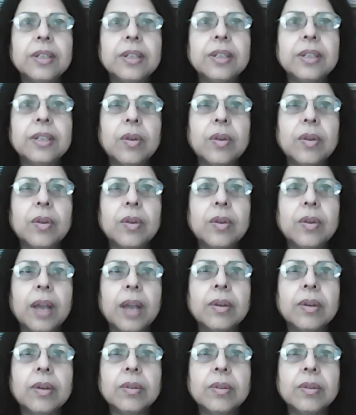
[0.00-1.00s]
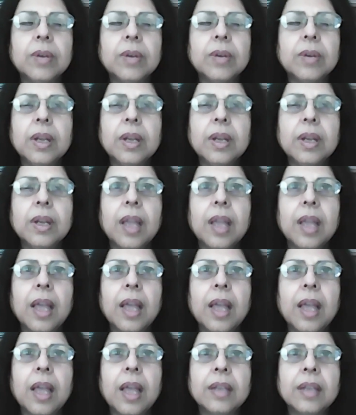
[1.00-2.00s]
in Dayton, Ohio.
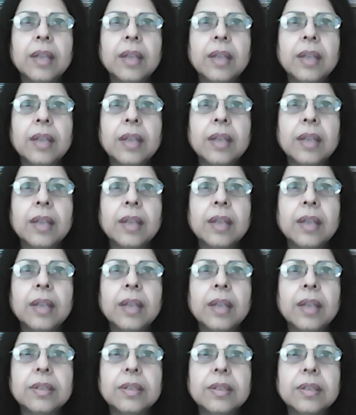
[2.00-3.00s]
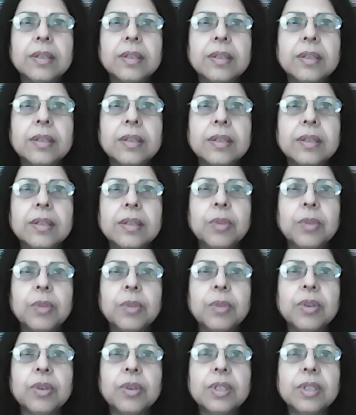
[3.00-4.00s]
And there was
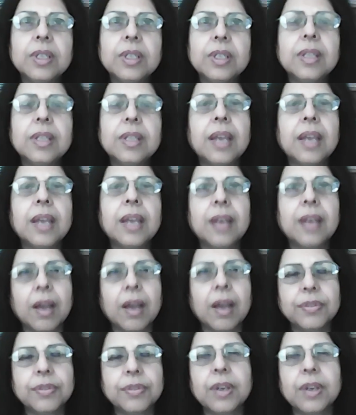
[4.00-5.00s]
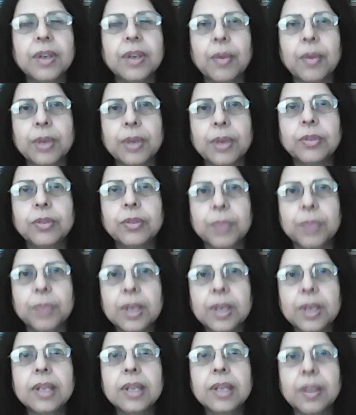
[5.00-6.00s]
an Indian community. Then
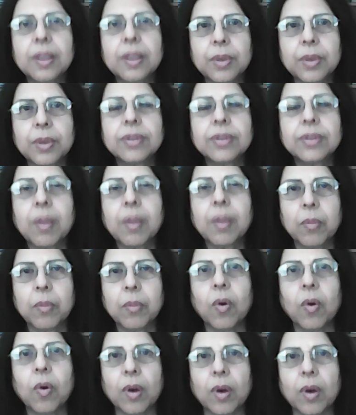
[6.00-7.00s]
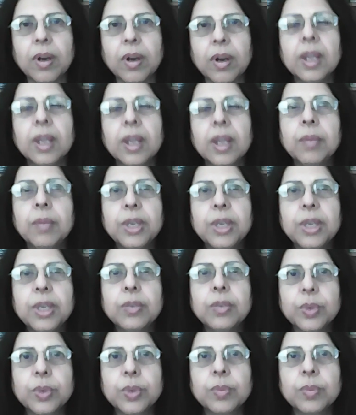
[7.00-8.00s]
after I went to Berkeley, there was some more,
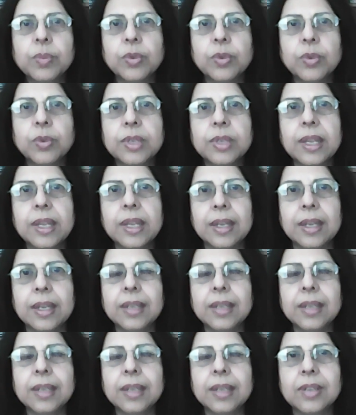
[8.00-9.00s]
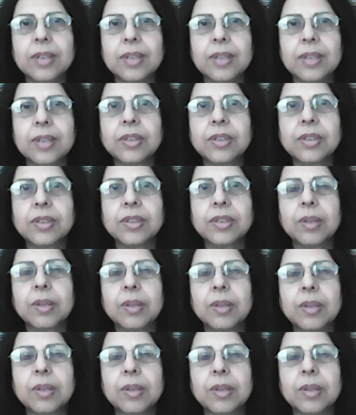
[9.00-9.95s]
but it was mostly an international